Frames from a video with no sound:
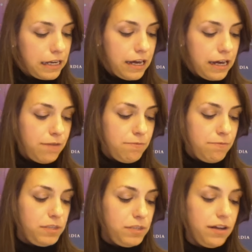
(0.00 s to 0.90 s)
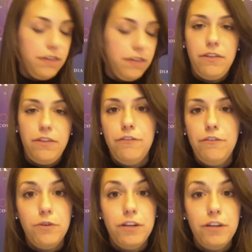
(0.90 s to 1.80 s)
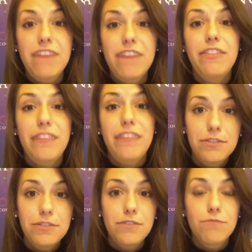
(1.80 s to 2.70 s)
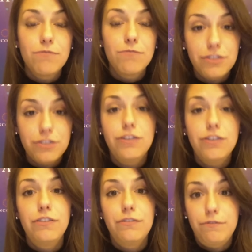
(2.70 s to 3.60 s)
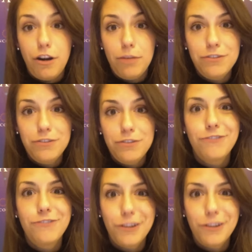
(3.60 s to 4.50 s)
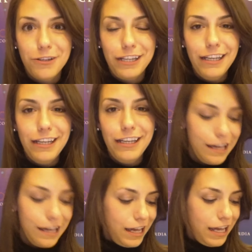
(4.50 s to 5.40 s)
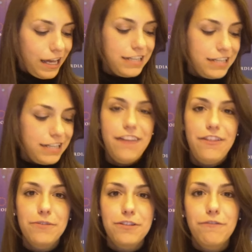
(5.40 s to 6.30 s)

Um, we saw that there were 45,000 registered farmers for CocoaLink and that there was a